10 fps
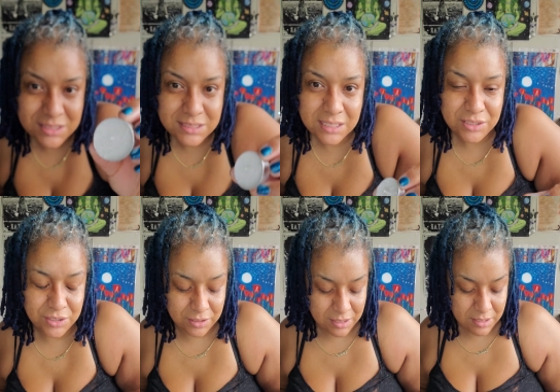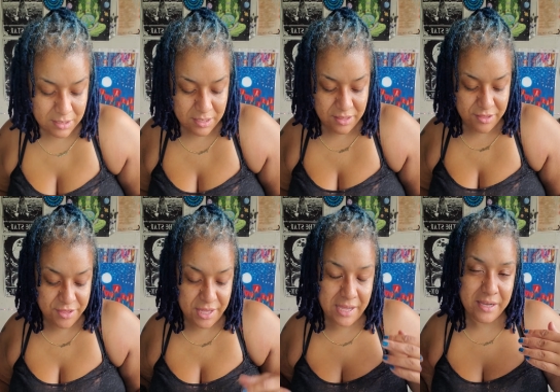to sender
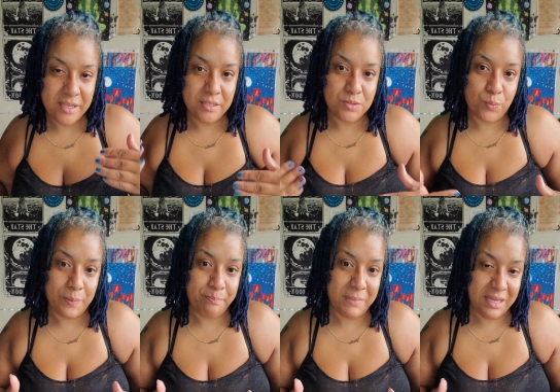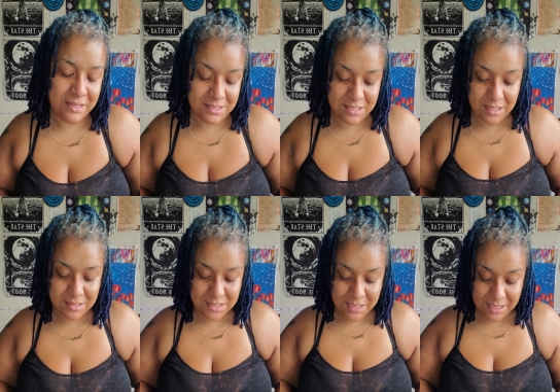that is what makes
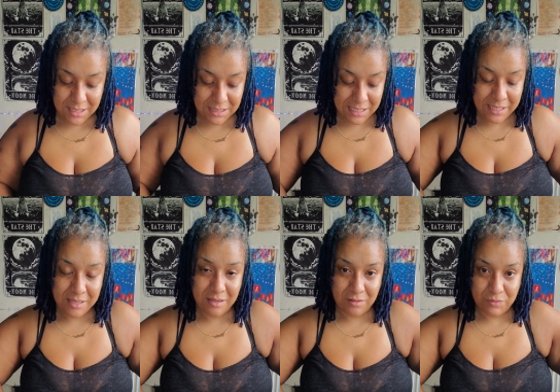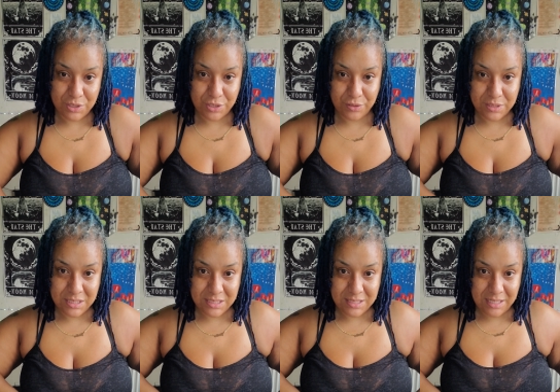a tea light a return
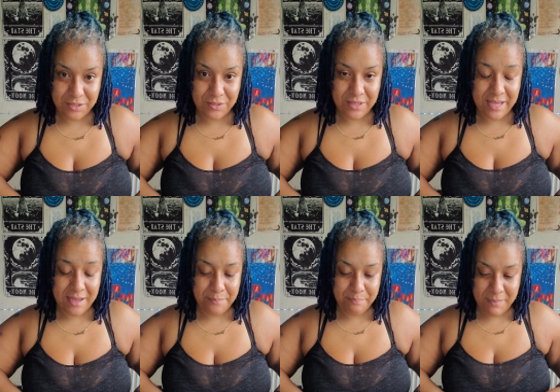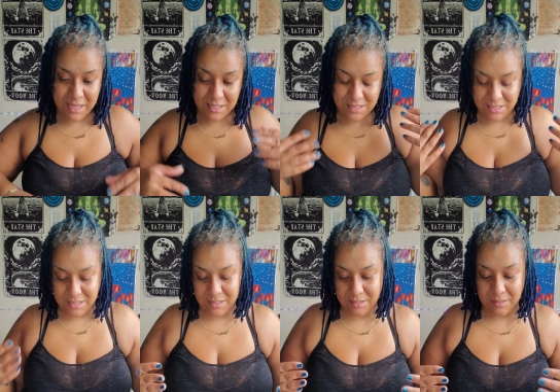to sender that makes
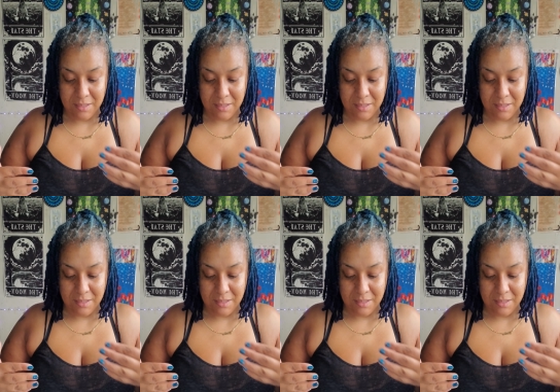it